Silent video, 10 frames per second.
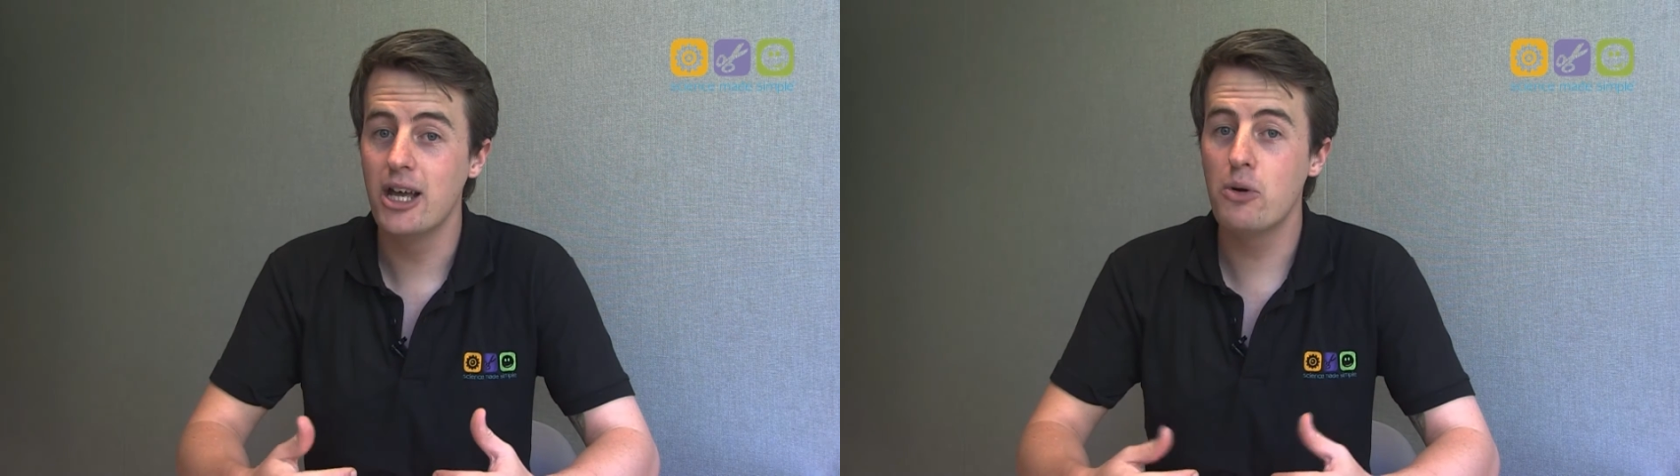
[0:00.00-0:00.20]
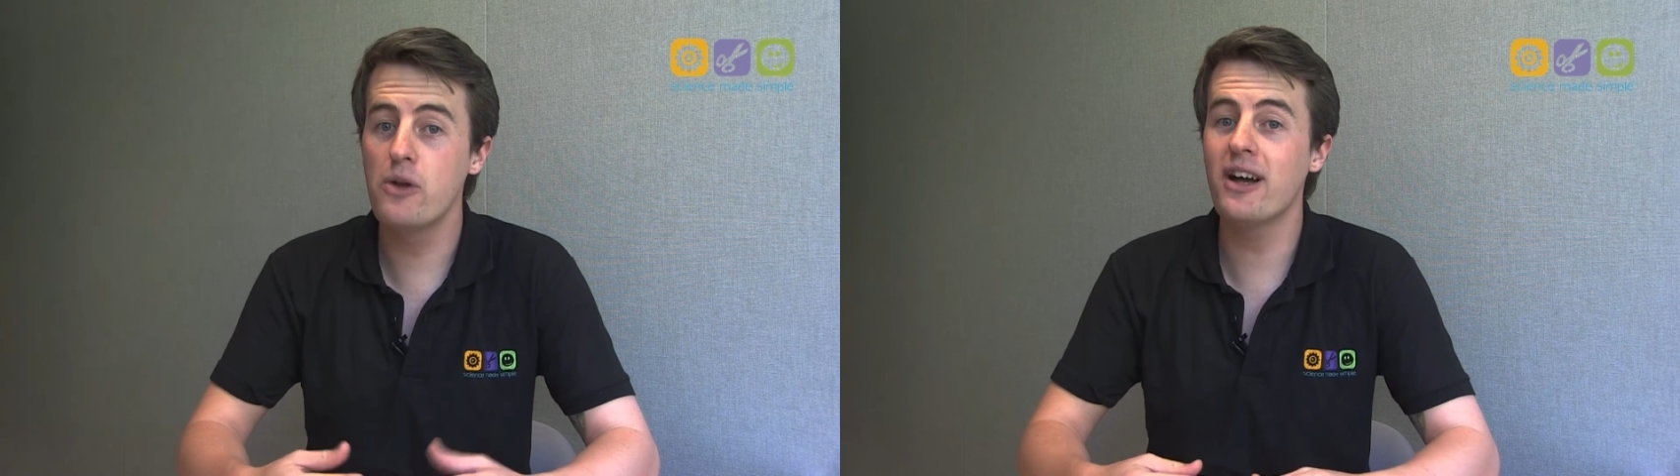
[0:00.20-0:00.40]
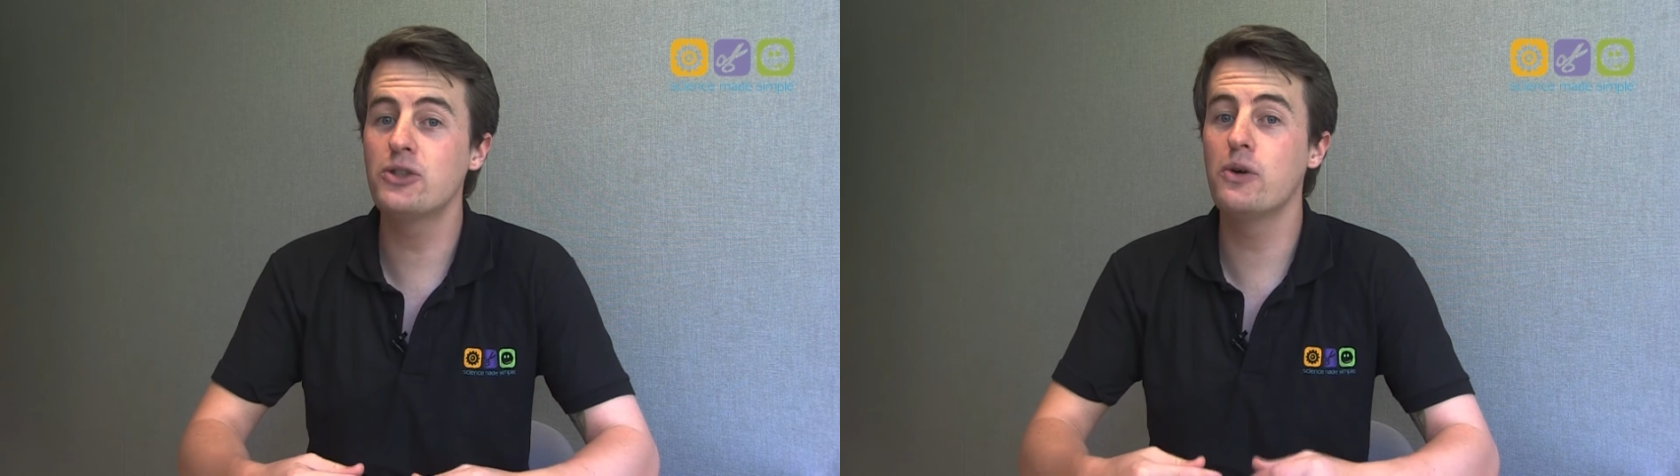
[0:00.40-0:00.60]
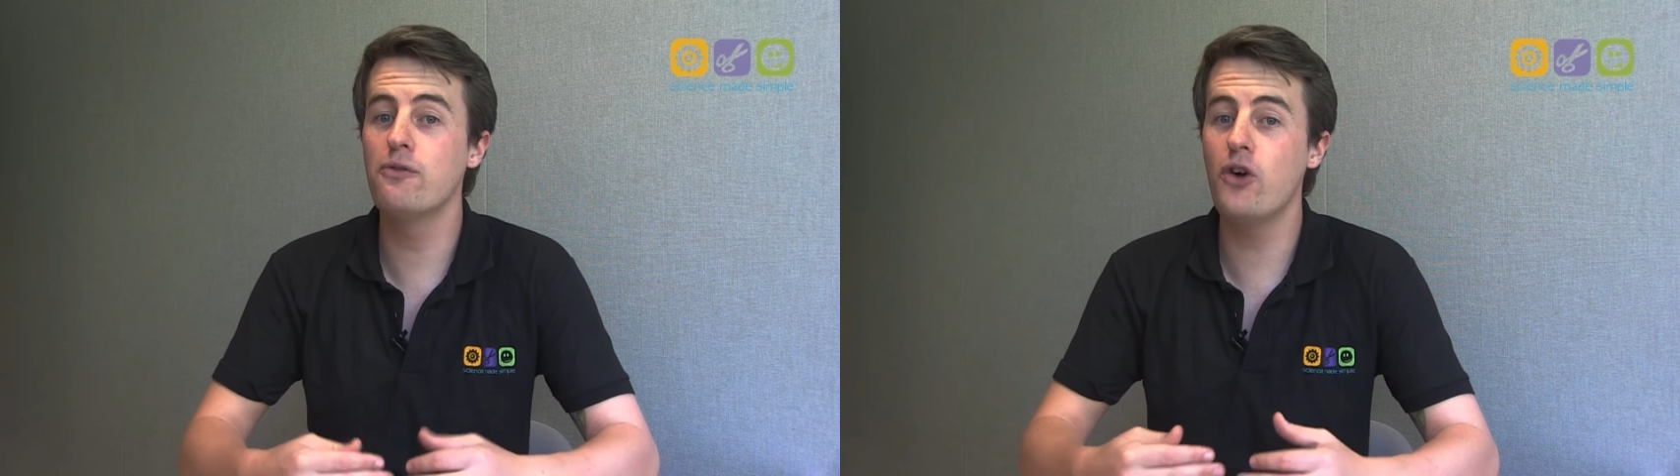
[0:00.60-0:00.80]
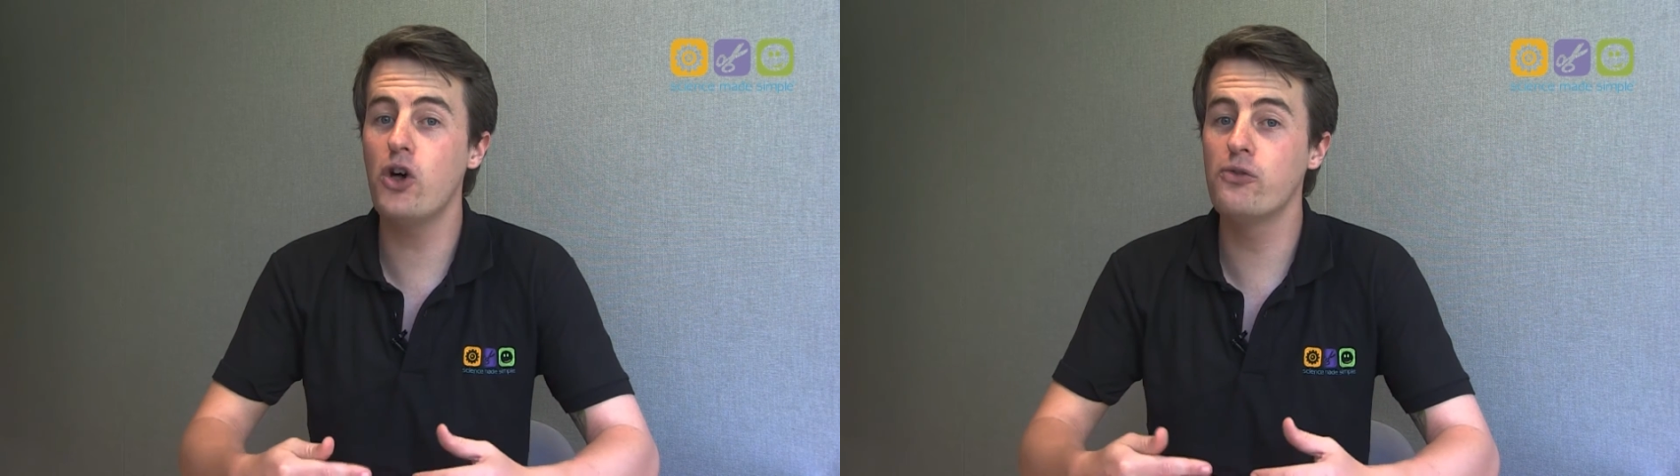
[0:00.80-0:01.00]
but we've had to
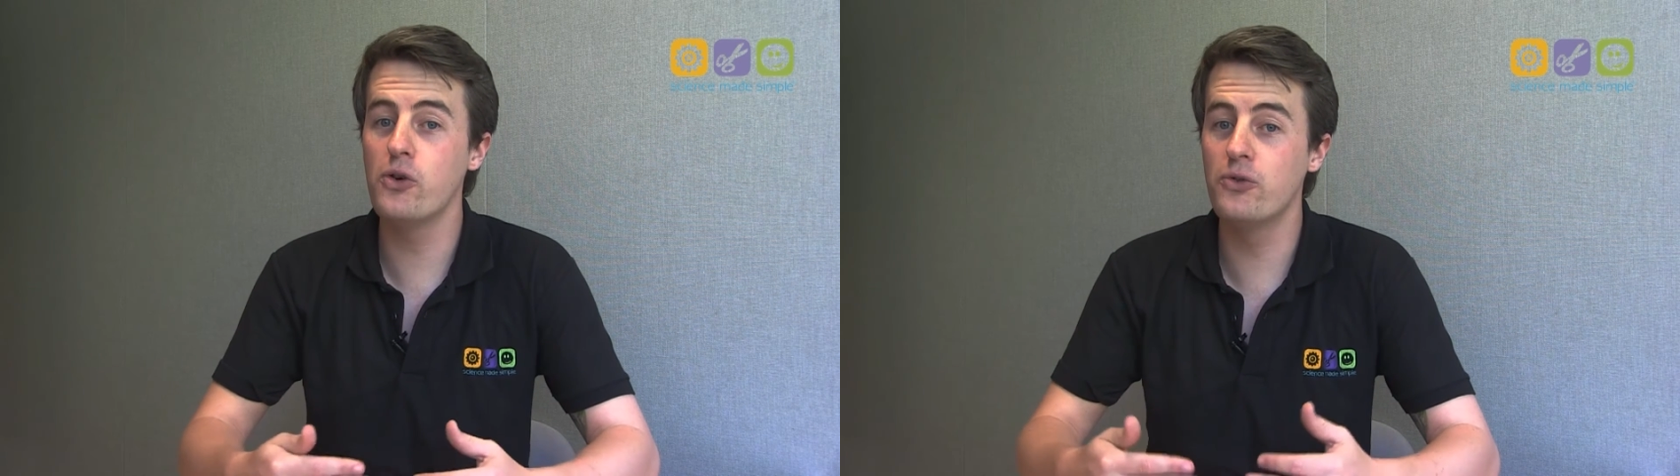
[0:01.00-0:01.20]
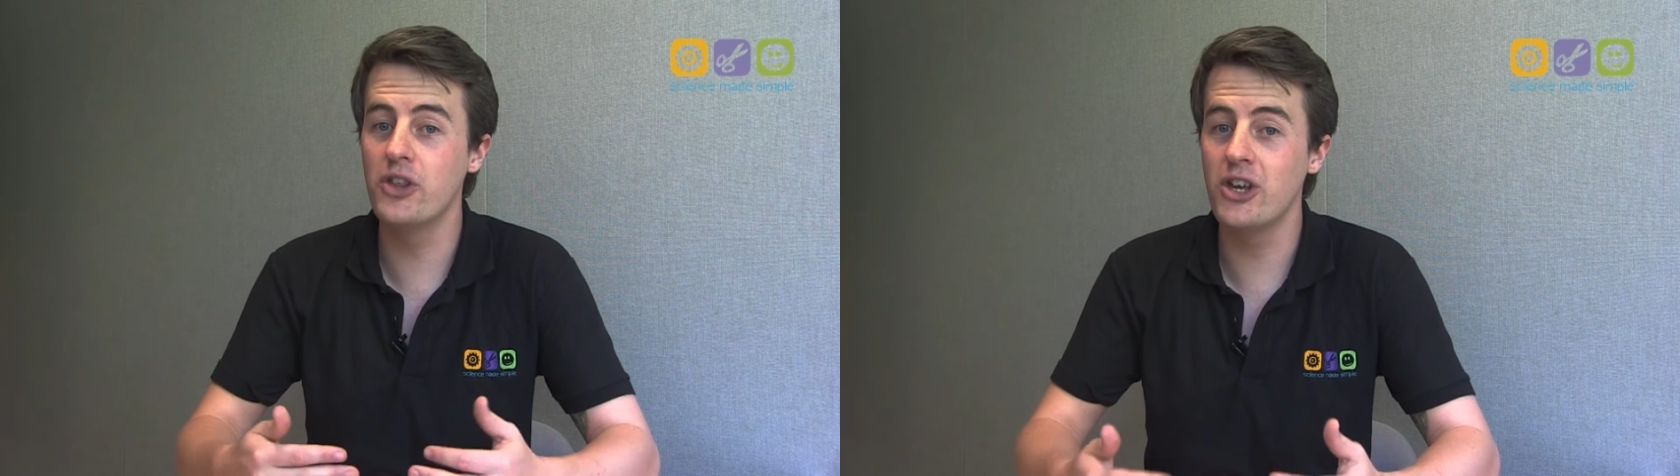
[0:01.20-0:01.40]
evolve over the